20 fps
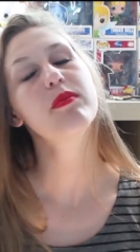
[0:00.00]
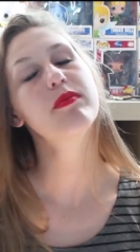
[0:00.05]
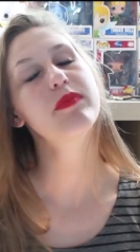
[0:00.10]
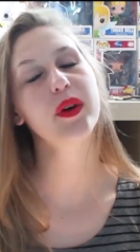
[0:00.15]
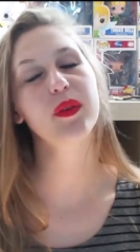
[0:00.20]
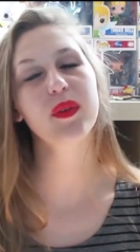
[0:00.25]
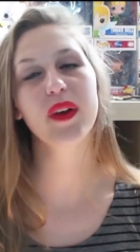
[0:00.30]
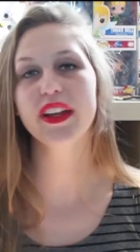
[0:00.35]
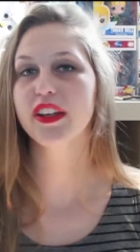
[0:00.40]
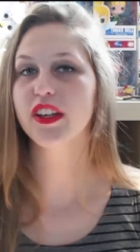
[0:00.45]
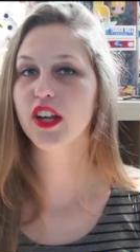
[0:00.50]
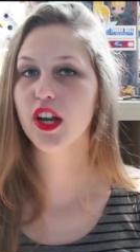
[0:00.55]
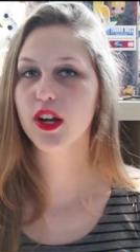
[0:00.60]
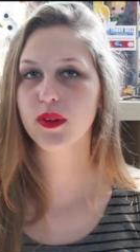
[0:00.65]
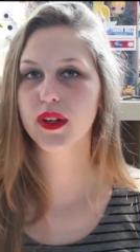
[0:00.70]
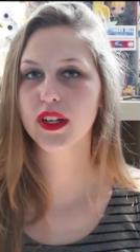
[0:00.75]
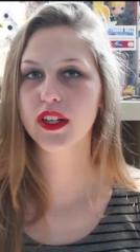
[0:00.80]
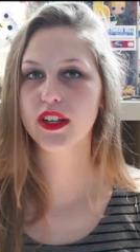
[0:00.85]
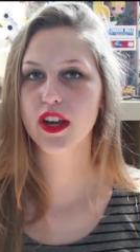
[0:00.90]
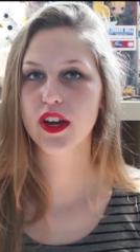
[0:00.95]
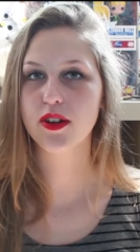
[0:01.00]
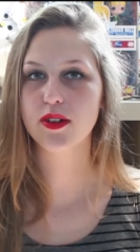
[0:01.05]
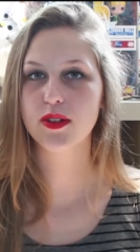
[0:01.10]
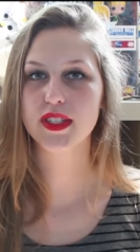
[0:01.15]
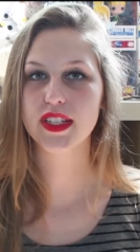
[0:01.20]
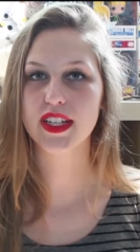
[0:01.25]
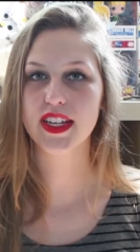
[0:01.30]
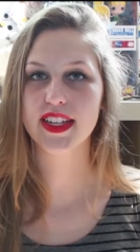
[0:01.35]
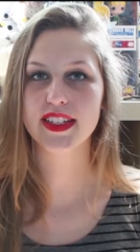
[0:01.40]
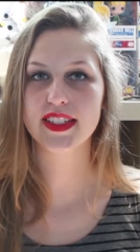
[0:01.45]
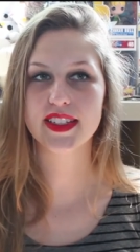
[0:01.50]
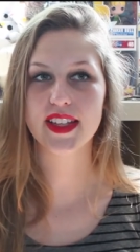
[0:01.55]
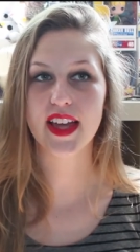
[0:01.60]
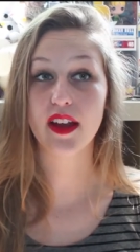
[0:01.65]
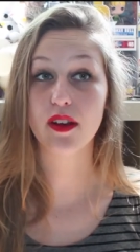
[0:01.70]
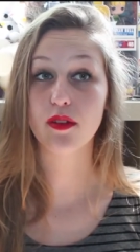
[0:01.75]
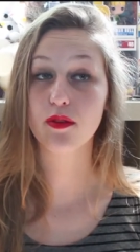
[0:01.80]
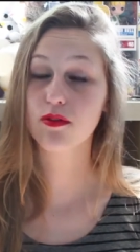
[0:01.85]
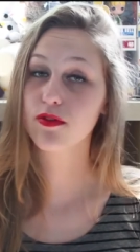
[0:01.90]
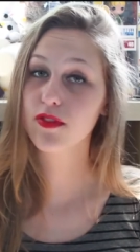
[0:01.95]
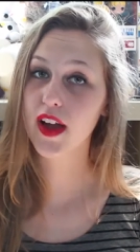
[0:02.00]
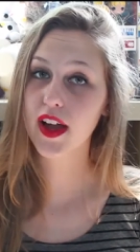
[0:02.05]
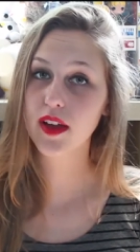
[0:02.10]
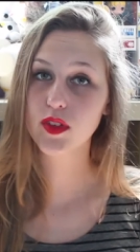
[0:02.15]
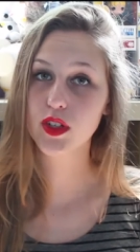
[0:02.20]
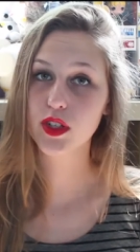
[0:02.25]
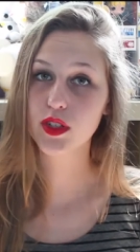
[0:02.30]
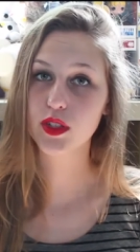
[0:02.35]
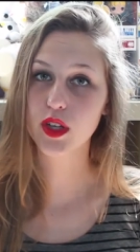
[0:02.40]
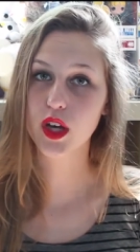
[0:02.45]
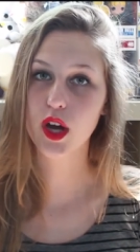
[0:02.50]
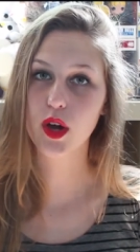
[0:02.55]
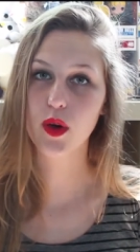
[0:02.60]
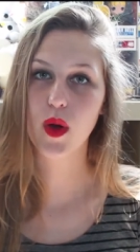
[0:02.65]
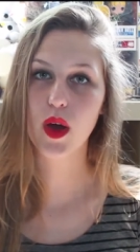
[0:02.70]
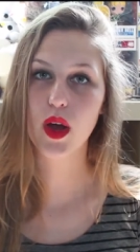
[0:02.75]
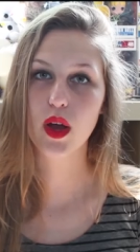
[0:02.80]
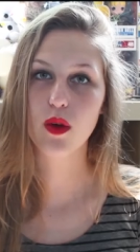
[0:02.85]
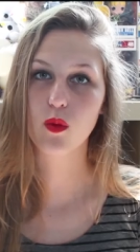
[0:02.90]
But what no one knows is that five years ago,